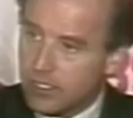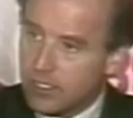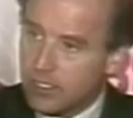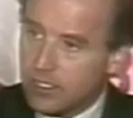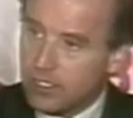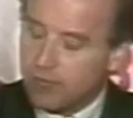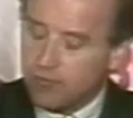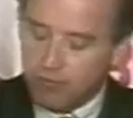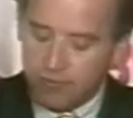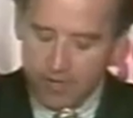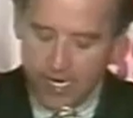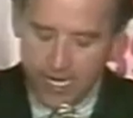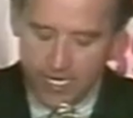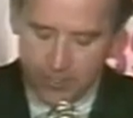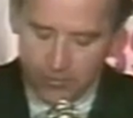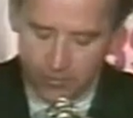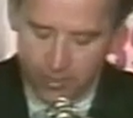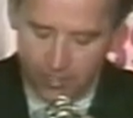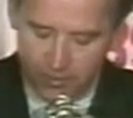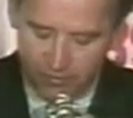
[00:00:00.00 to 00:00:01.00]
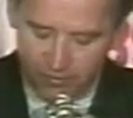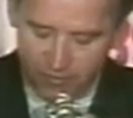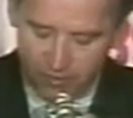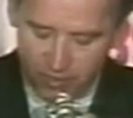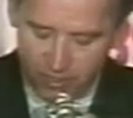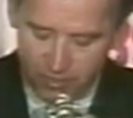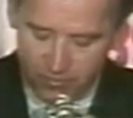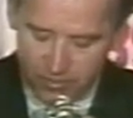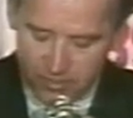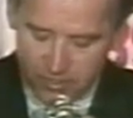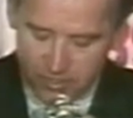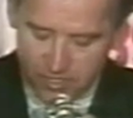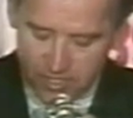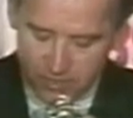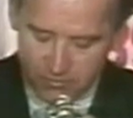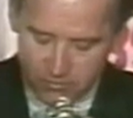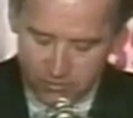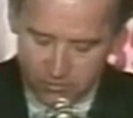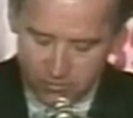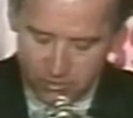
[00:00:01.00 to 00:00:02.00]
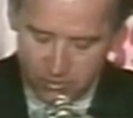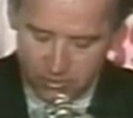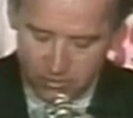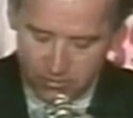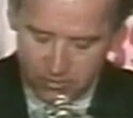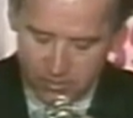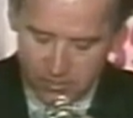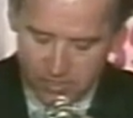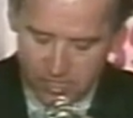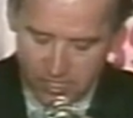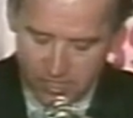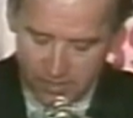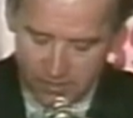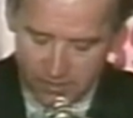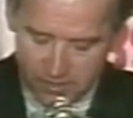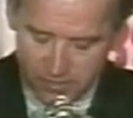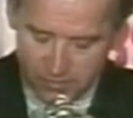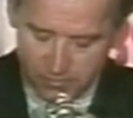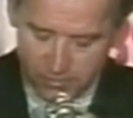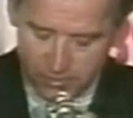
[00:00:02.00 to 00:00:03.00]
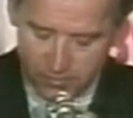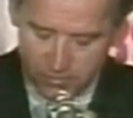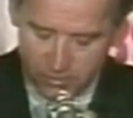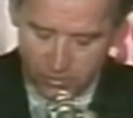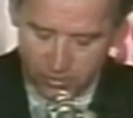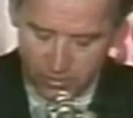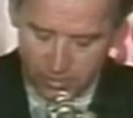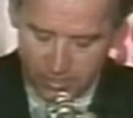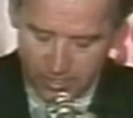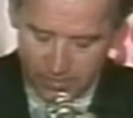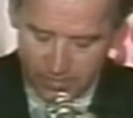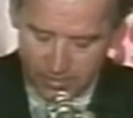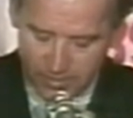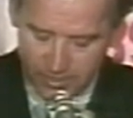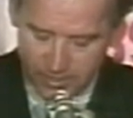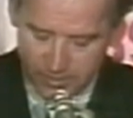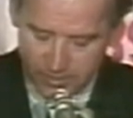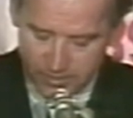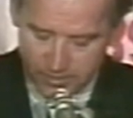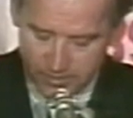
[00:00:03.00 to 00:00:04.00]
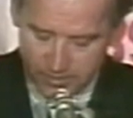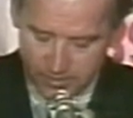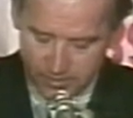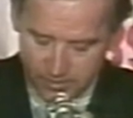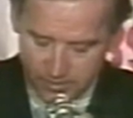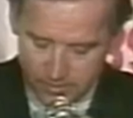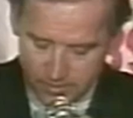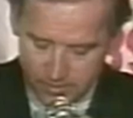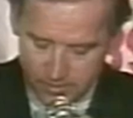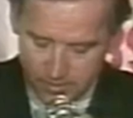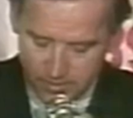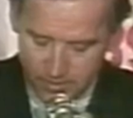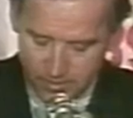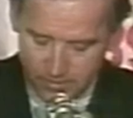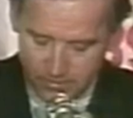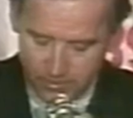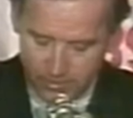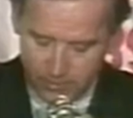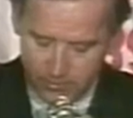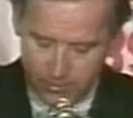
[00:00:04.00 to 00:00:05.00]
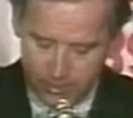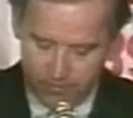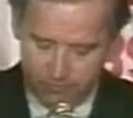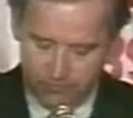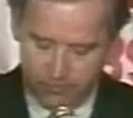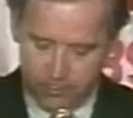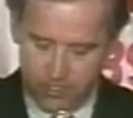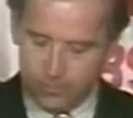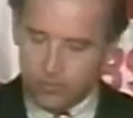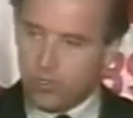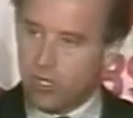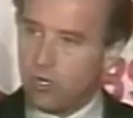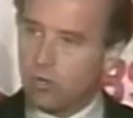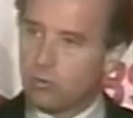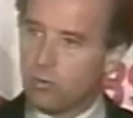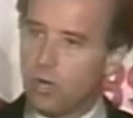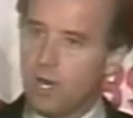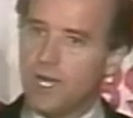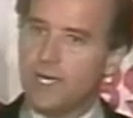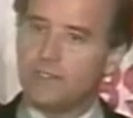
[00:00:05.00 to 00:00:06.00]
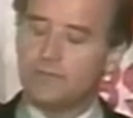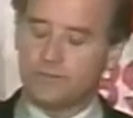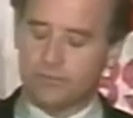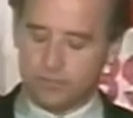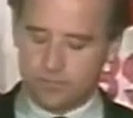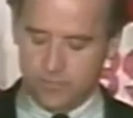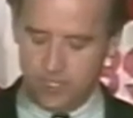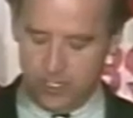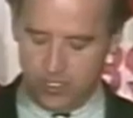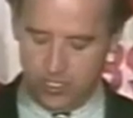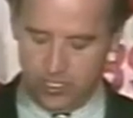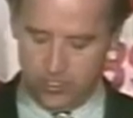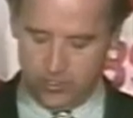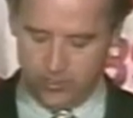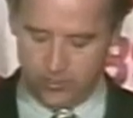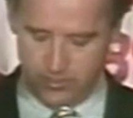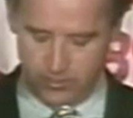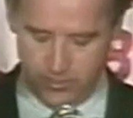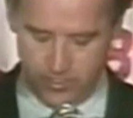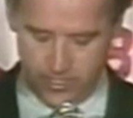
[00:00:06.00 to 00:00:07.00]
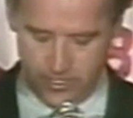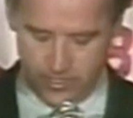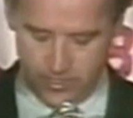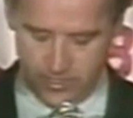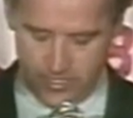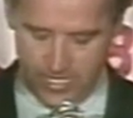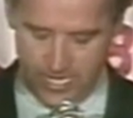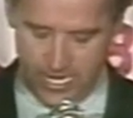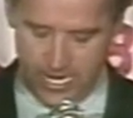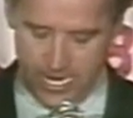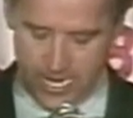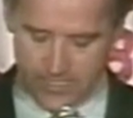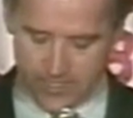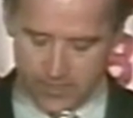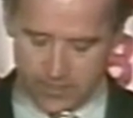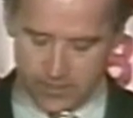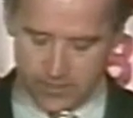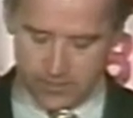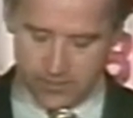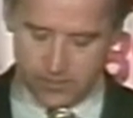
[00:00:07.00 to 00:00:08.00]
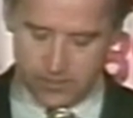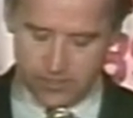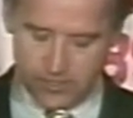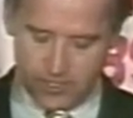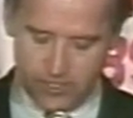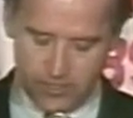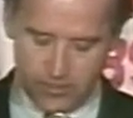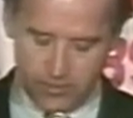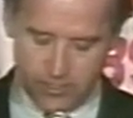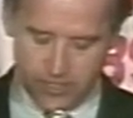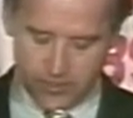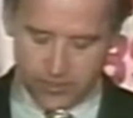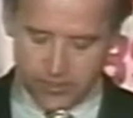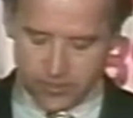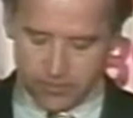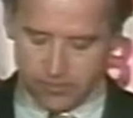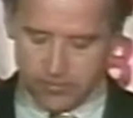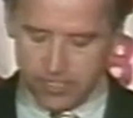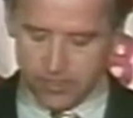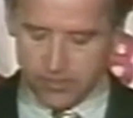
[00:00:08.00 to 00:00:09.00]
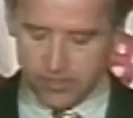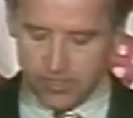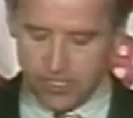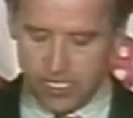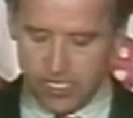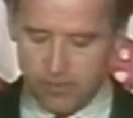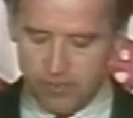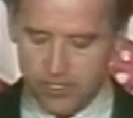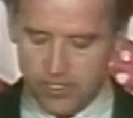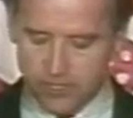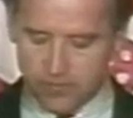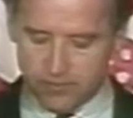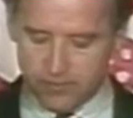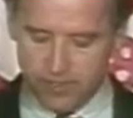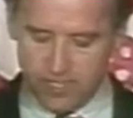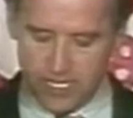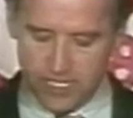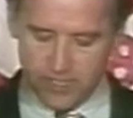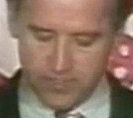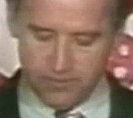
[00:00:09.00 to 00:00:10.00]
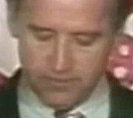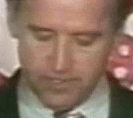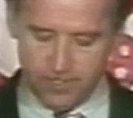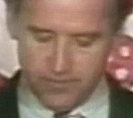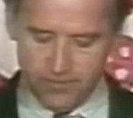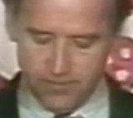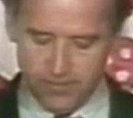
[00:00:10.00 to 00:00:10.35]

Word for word: in fact, reaffirmed the central role of the Senate and Supreme Court nominations. They reaffirmed our right and our duty to ask searching questions about the nominee's philosophy,